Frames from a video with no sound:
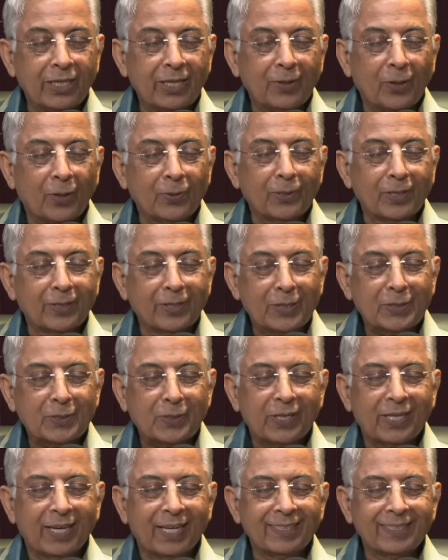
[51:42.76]
not a
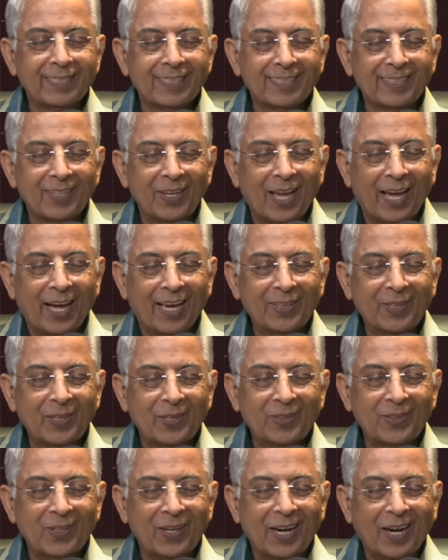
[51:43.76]
destination. I
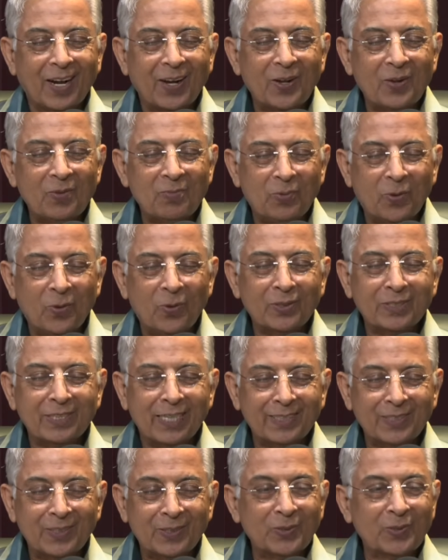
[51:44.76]
think there are more
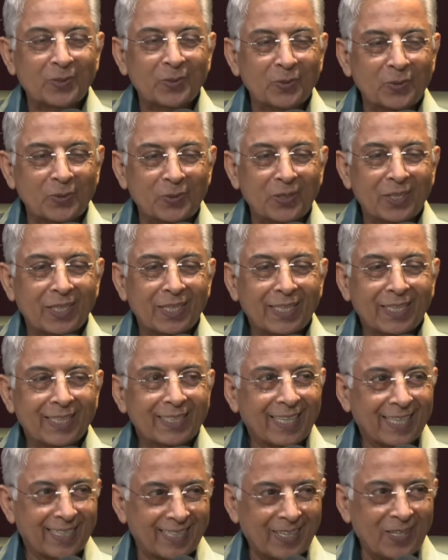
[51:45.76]
such issues
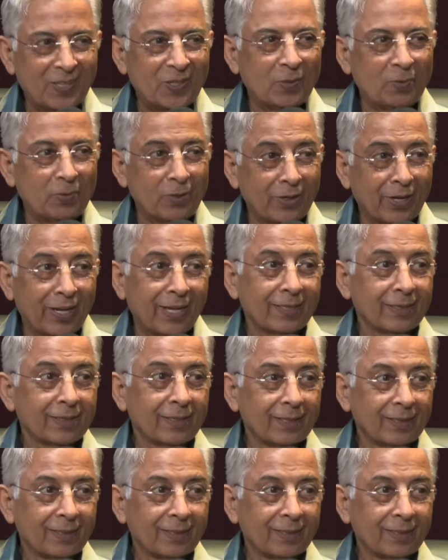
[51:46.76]
that need to be raised.